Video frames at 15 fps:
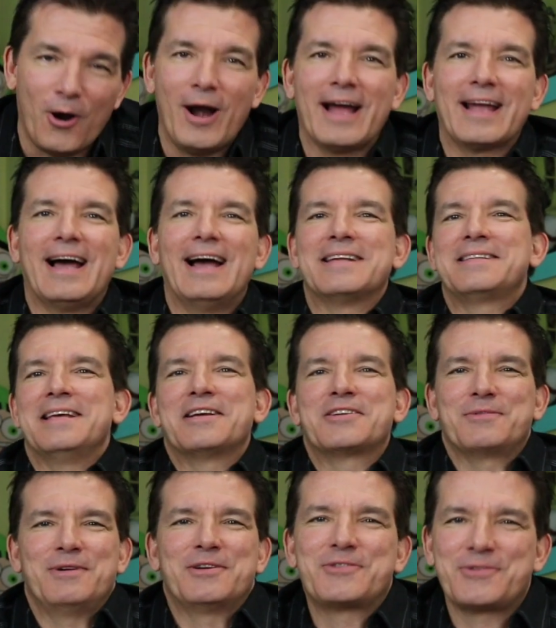All right, guys, thanks
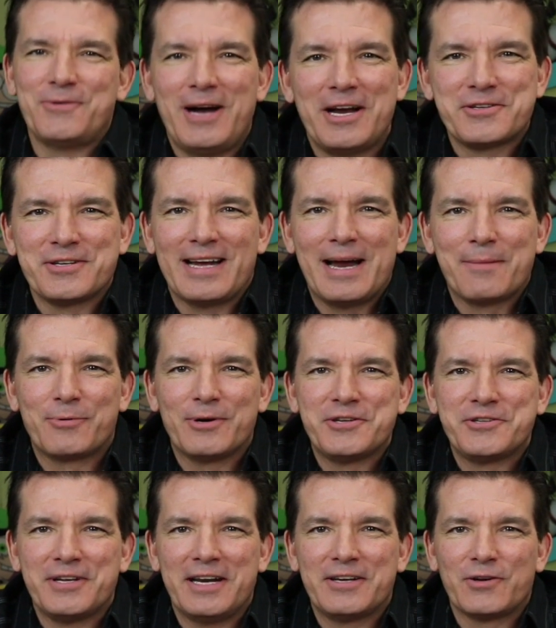so much for watching. I
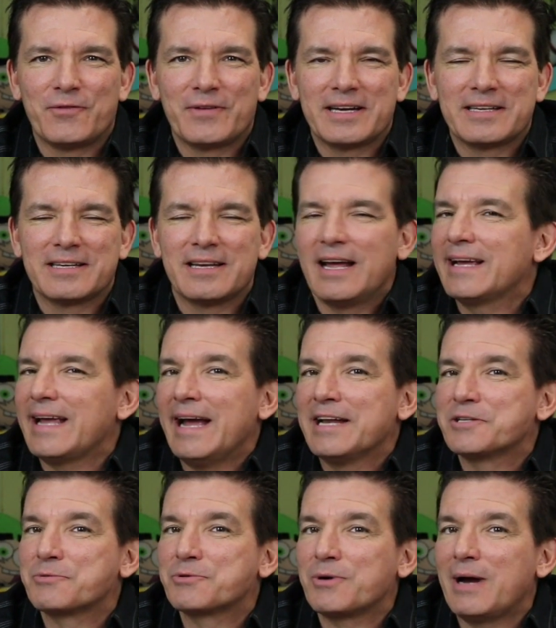appreciate it. Don't forget to like
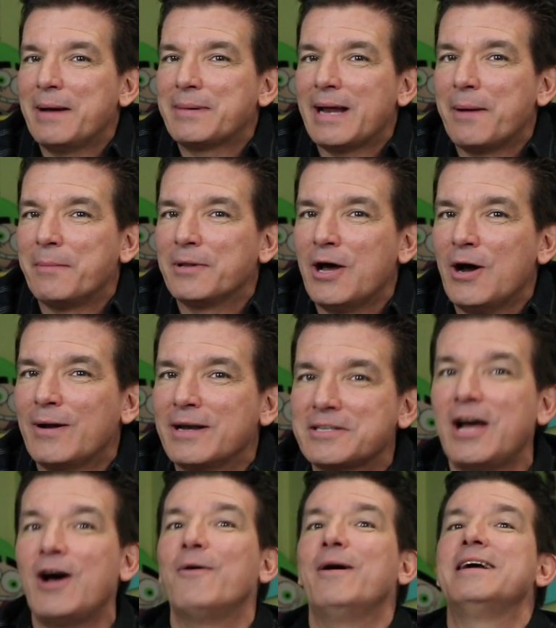and subscribe down below. And as
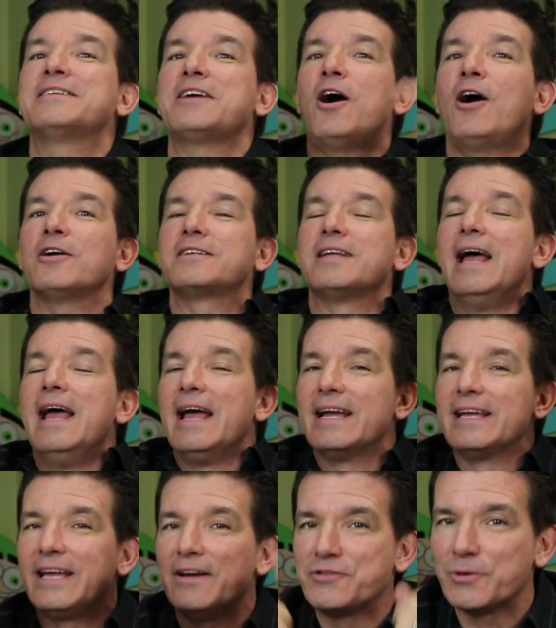always, art
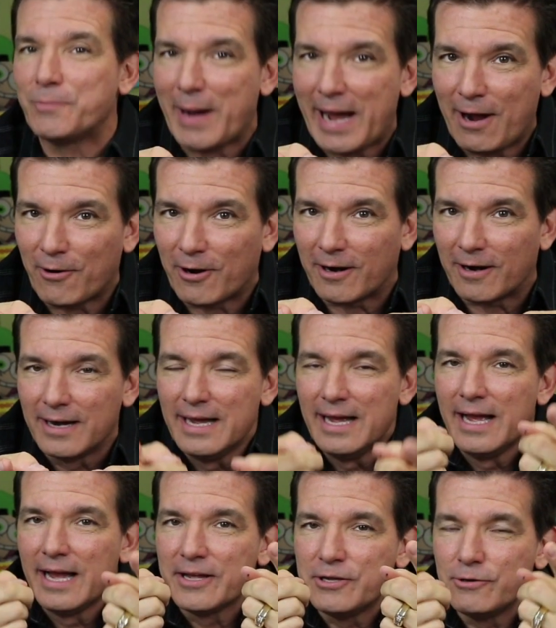gives you power.
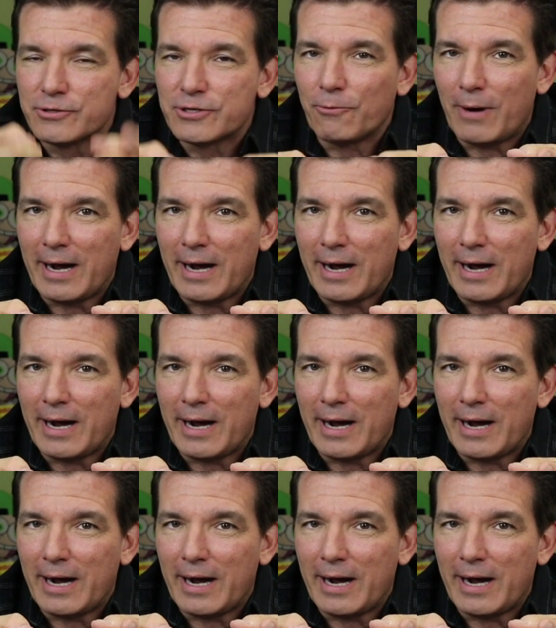Use it